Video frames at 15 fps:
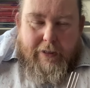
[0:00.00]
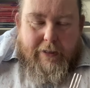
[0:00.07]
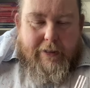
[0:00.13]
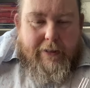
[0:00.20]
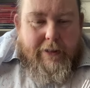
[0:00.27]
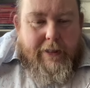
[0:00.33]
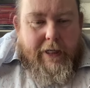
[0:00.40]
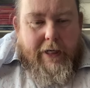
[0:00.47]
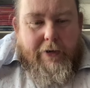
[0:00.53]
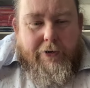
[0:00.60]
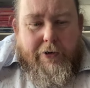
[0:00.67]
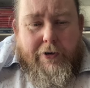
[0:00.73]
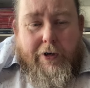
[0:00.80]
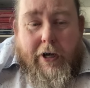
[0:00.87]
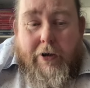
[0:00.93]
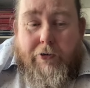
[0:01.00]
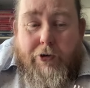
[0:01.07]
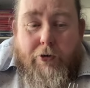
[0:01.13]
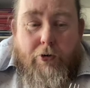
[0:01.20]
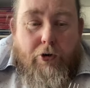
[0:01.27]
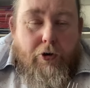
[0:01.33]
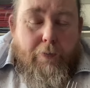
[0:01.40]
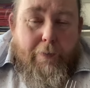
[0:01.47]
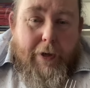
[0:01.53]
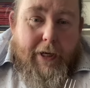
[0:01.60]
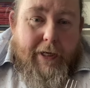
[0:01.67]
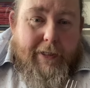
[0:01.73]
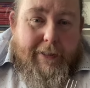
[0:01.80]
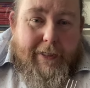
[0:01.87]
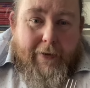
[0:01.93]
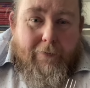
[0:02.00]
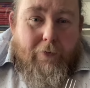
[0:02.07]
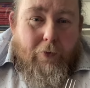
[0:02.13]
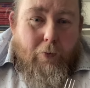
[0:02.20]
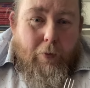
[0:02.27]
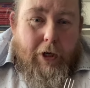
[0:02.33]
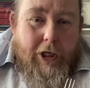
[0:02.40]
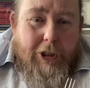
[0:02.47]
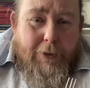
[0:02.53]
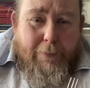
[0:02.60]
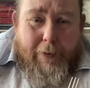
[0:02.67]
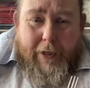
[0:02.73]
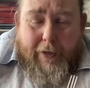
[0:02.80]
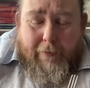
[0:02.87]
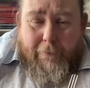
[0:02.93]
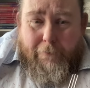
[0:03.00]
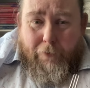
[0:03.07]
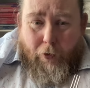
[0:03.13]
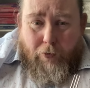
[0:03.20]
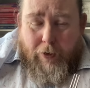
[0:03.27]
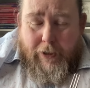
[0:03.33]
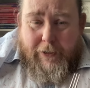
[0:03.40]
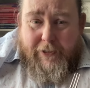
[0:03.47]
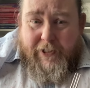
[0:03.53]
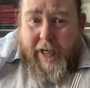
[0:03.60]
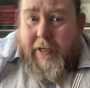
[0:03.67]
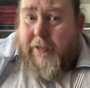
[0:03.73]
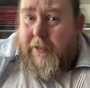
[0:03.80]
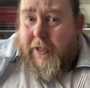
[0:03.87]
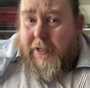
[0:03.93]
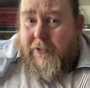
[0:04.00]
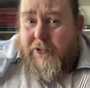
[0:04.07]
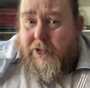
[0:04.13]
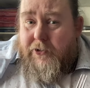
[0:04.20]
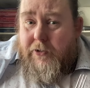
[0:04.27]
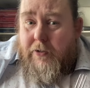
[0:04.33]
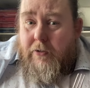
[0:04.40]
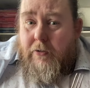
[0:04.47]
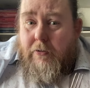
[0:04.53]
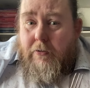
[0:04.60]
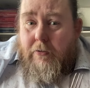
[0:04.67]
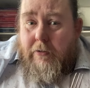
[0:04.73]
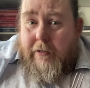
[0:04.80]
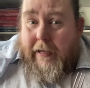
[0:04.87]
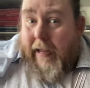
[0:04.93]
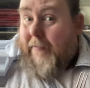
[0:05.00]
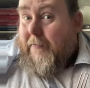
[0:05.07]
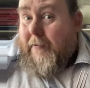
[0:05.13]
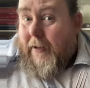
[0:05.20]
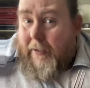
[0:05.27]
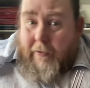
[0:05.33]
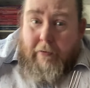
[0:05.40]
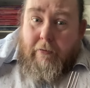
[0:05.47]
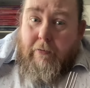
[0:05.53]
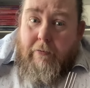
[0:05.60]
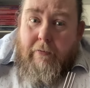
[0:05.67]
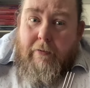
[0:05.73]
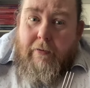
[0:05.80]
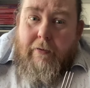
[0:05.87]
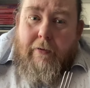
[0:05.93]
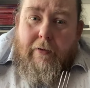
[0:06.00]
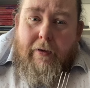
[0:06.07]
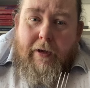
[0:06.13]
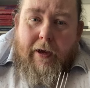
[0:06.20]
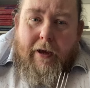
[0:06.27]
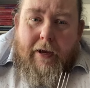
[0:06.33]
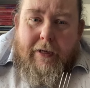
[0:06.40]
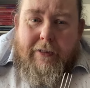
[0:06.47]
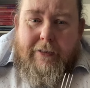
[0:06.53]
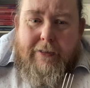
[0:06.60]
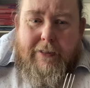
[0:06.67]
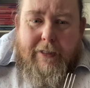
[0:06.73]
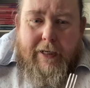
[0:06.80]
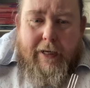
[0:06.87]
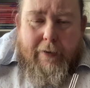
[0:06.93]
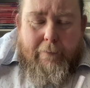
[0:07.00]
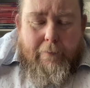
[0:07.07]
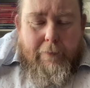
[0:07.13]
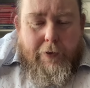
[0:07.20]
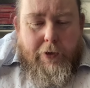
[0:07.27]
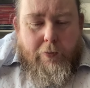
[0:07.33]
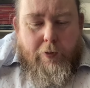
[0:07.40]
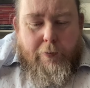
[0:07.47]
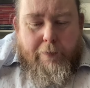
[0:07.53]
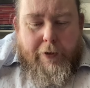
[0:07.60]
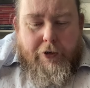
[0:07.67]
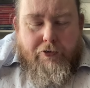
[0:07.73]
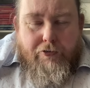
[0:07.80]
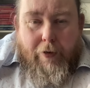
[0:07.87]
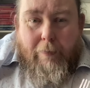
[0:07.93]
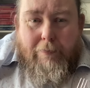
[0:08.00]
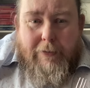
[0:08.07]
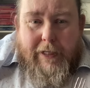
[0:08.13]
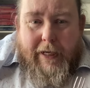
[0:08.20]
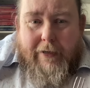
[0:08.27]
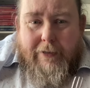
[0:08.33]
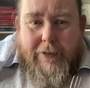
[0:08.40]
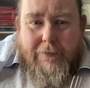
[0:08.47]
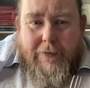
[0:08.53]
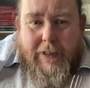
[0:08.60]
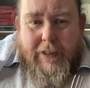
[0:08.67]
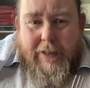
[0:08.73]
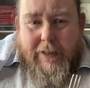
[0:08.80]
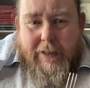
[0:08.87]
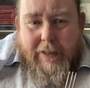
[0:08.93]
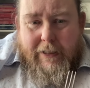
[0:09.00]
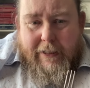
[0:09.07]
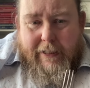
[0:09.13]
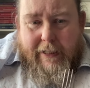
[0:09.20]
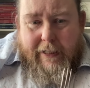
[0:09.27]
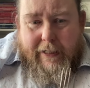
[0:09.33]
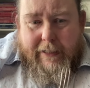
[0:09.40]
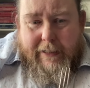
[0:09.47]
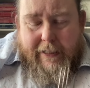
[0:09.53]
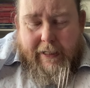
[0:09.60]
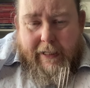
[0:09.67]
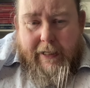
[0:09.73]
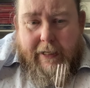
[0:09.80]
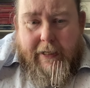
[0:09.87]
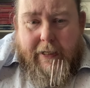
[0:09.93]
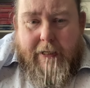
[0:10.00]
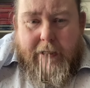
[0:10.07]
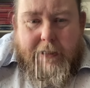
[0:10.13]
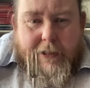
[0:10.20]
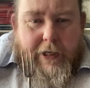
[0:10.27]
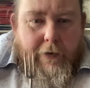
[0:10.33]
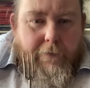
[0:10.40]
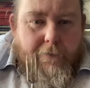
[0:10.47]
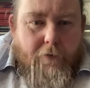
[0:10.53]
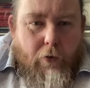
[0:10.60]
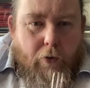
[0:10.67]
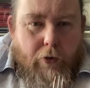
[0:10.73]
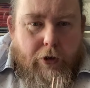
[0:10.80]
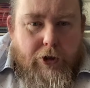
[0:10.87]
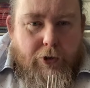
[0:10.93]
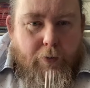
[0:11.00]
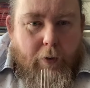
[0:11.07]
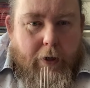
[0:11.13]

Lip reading: So, you could be a devil-worshipping foreign Satanist, Catholic, and you would be drummed out of decent society. So forks